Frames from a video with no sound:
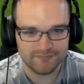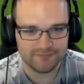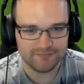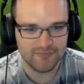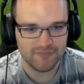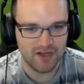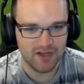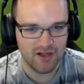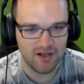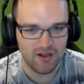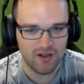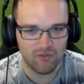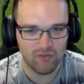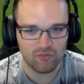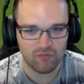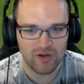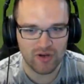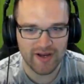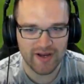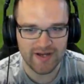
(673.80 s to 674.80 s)

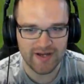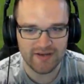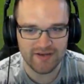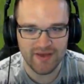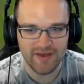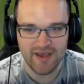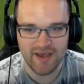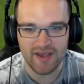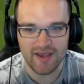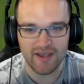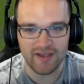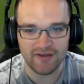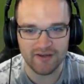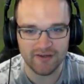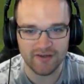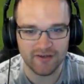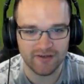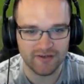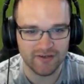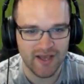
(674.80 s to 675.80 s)
Alrighty
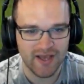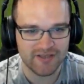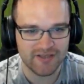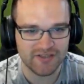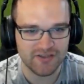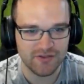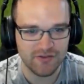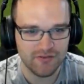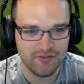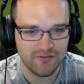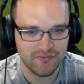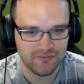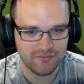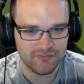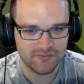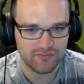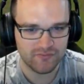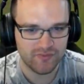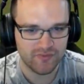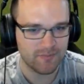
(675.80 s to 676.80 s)
then. Last dude.
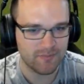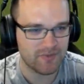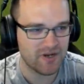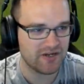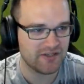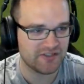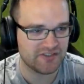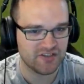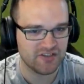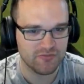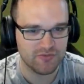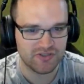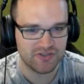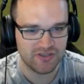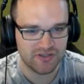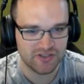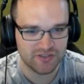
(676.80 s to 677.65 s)
I've got to assume he's in this